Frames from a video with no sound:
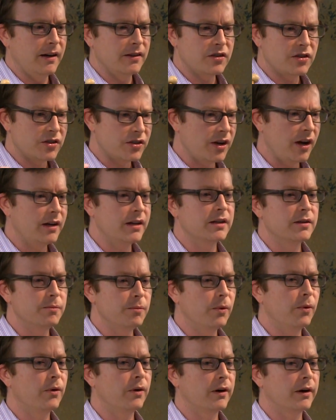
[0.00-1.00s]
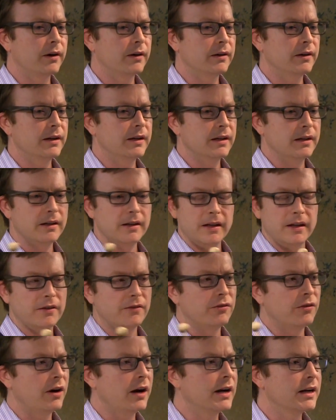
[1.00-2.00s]
studied more in
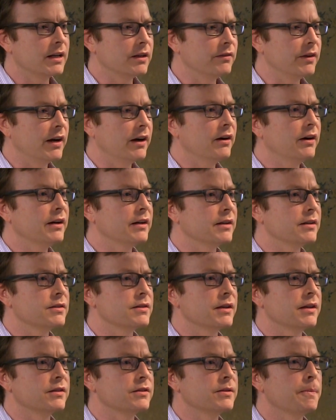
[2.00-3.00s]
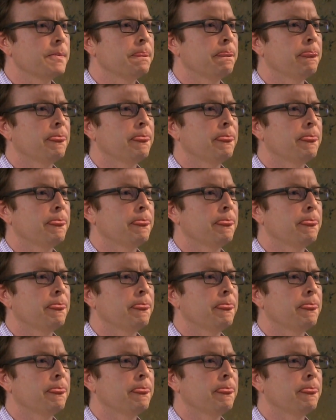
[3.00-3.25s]
a variety of areas, is